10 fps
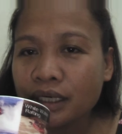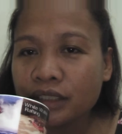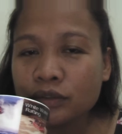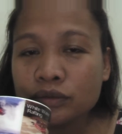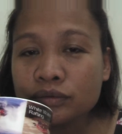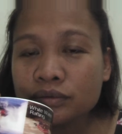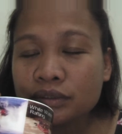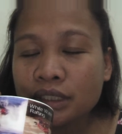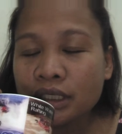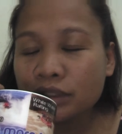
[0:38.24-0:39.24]
I don't
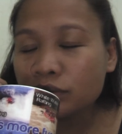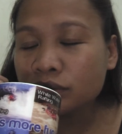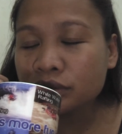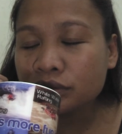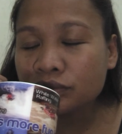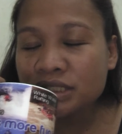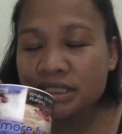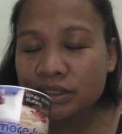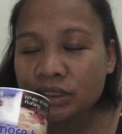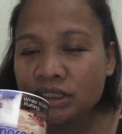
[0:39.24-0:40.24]
I don't
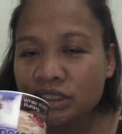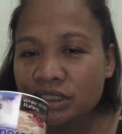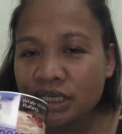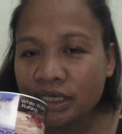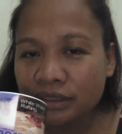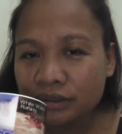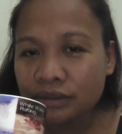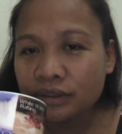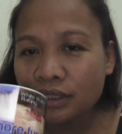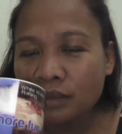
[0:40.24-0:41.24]
research yet
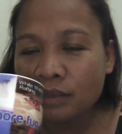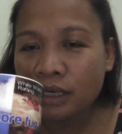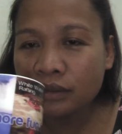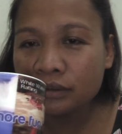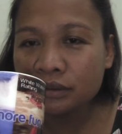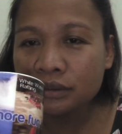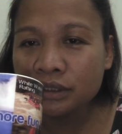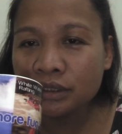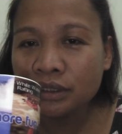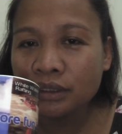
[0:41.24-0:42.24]
about
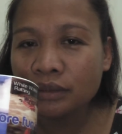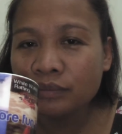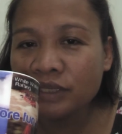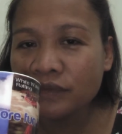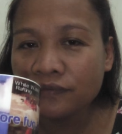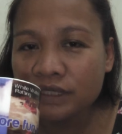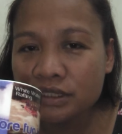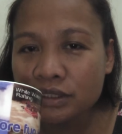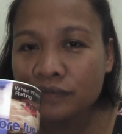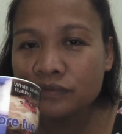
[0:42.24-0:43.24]
the
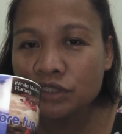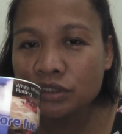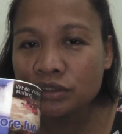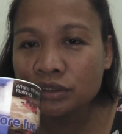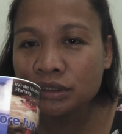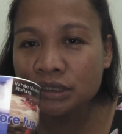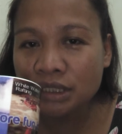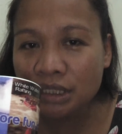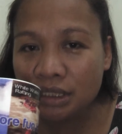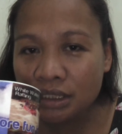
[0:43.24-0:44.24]
benefits of ginger
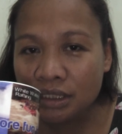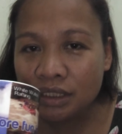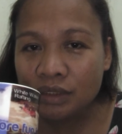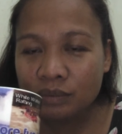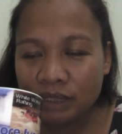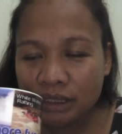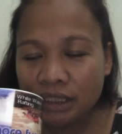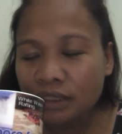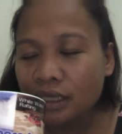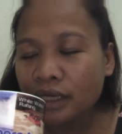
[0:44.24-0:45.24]
tea, but
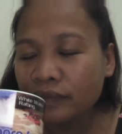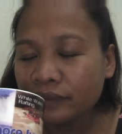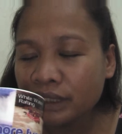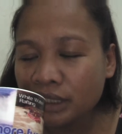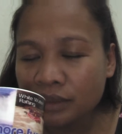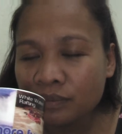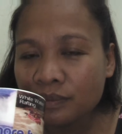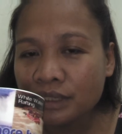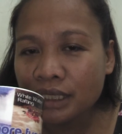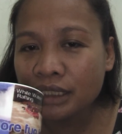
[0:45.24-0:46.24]
I believe
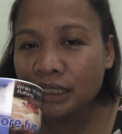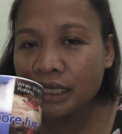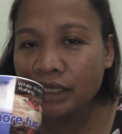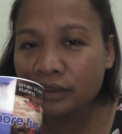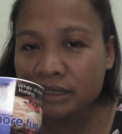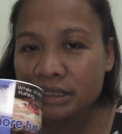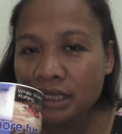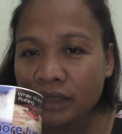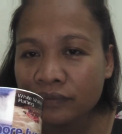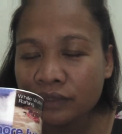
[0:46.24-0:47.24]
it heals
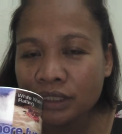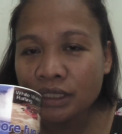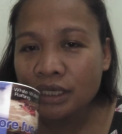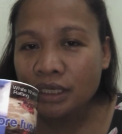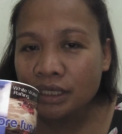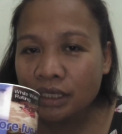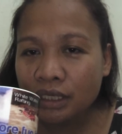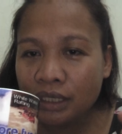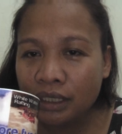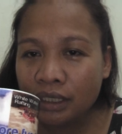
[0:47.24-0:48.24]
every
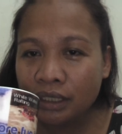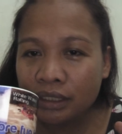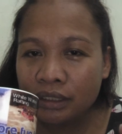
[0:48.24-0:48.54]
uh,